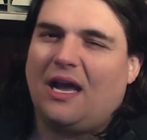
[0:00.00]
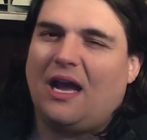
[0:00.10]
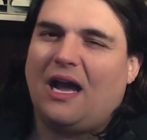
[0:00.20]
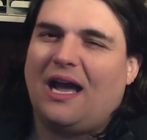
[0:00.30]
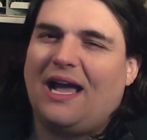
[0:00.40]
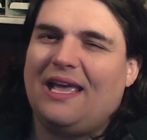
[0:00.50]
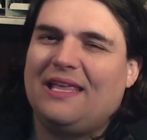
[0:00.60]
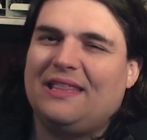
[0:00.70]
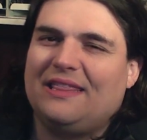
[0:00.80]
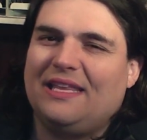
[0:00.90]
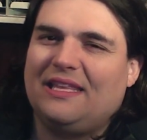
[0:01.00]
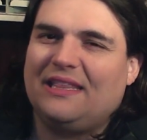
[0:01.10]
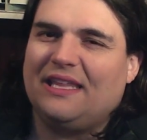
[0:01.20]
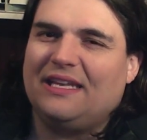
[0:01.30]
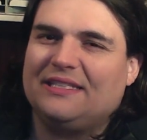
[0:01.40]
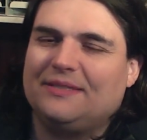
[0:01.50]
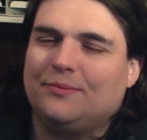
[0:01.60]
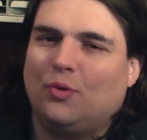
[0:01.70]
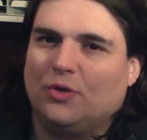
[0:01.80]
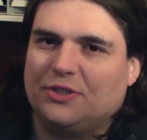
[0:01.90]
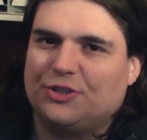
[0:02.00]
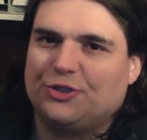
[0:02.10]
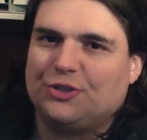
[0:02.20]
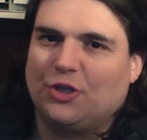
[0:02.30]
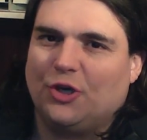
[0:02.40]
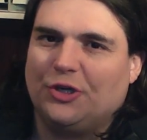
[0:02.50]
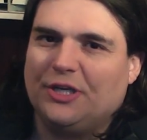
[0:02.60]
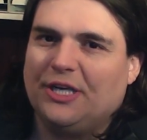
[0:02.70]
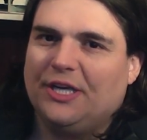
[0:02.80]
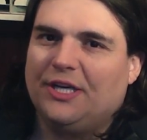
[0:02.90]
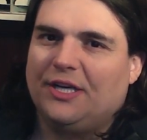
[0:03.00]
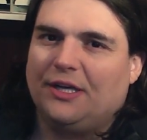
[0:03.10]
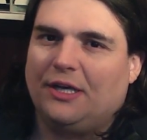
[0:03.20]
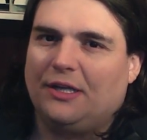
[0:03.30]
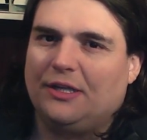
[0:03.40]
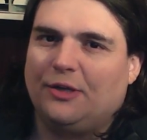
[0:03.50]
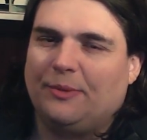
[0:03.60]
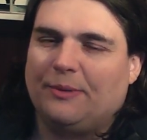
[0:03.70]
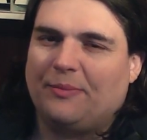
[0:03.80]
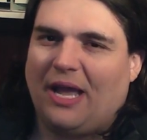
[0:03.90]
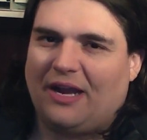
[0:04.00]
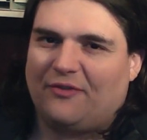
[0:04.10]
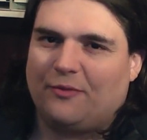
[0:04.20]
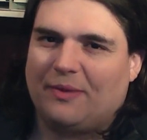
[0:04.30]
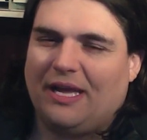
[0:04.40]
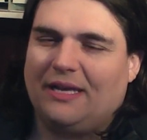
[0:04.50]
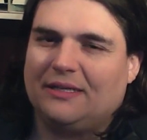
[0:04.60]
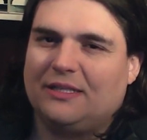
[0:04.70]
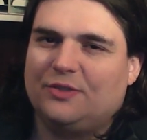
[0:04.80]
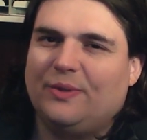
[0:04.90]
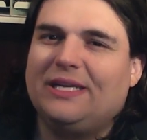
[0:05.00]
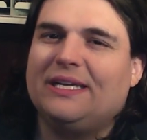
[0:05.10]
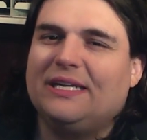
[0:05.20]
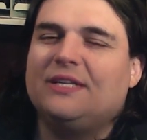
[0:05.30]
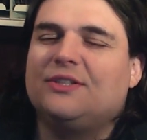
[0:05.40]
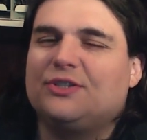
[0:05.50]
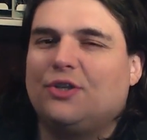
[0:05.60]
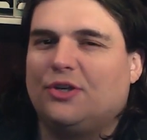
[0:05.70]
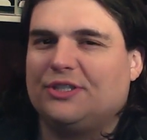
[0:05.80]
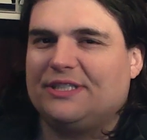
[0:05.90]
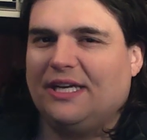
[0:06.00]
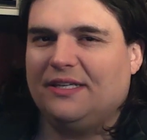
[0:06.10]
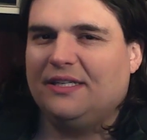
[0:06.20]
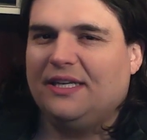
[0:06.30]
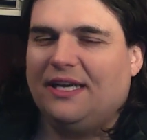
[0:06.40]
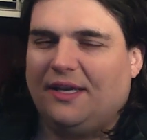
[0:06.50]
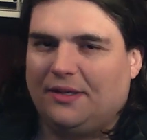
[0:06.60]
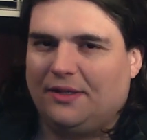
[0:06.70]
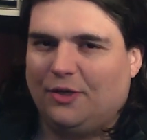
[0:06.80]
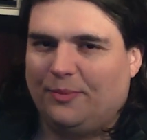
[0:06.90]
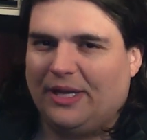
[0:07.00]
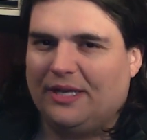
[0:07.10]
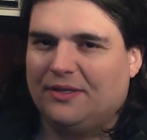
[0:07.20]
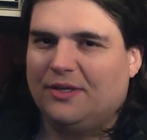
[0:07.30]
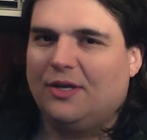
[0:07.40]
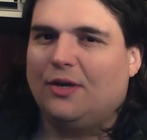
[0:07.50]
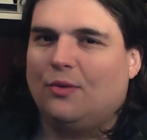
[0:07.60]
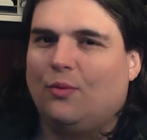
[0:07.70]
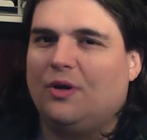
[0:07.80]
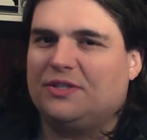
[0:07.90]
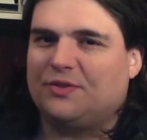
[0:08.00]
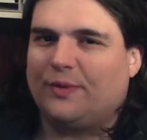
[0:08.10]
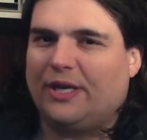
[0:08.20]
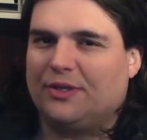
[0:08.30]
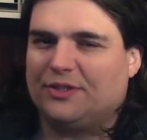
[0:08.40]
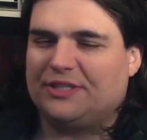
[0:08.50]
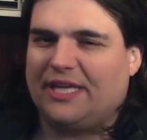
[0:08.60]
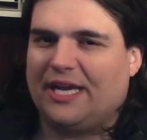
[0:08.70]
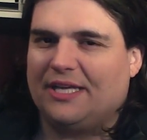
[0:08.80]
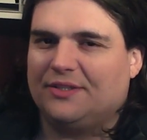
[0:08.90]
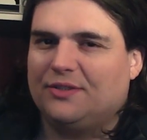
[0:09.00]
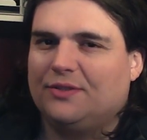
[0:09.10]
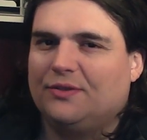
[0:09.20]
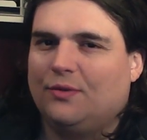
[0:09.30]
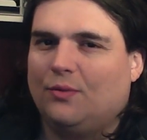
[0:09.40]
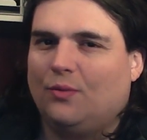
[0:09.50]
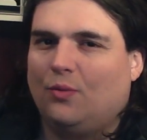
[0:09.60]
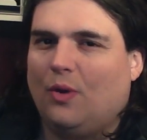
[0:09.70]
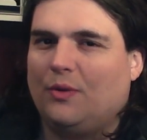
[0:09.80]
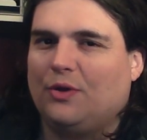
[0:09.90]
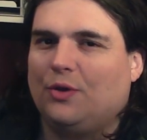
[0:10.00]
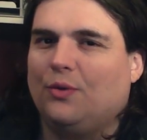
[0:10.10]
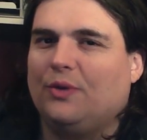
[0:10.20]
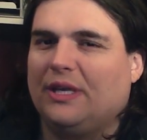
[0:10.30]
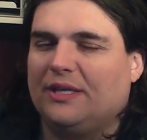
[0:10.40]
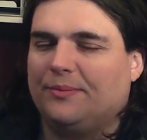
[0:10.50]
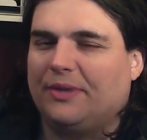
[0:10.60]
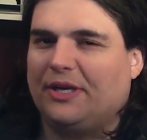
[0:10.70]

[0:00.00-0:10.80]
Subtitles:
I think that it's important to start a little bit back from that, because we can get into the starter set in a little bit once we understand what you need to play your